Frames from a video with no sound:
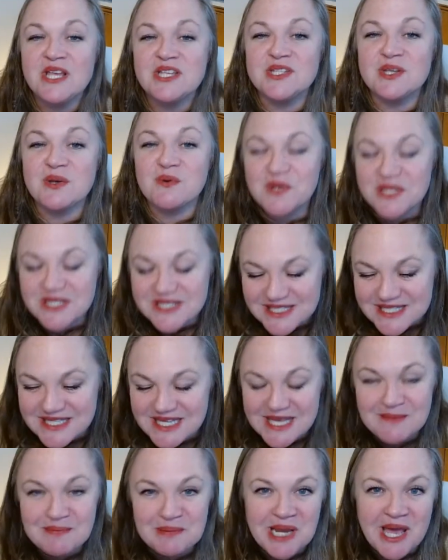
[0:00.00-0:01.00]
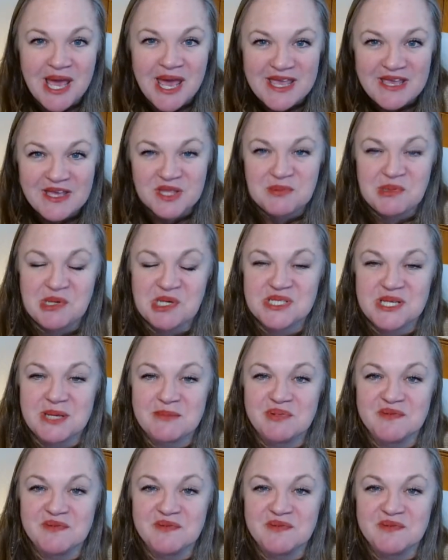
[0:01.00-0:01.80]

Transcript: So keep an eye on the Maritime